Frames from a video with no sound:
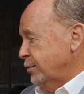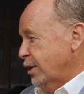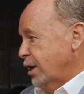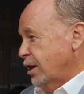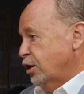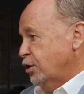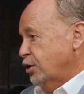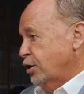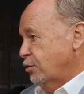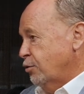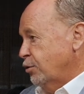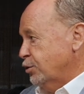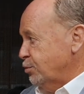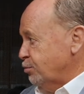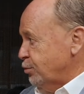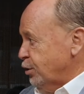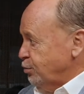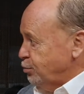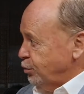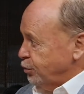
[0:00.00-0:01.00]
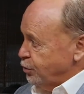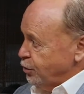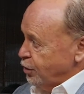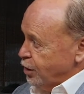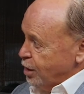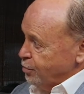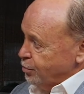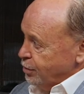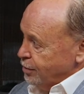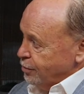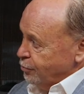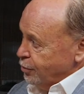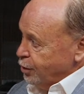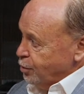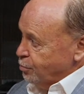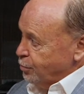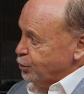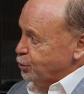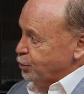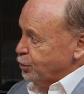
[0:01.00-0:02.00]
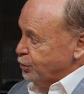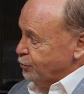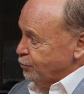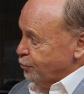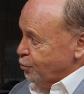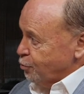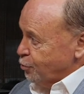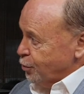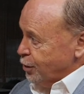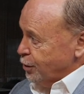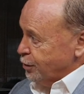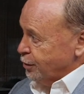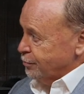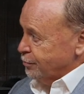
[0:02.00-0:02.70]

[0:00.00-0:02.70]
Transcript: counter-terrorism people turn up, and they're in your business for a week,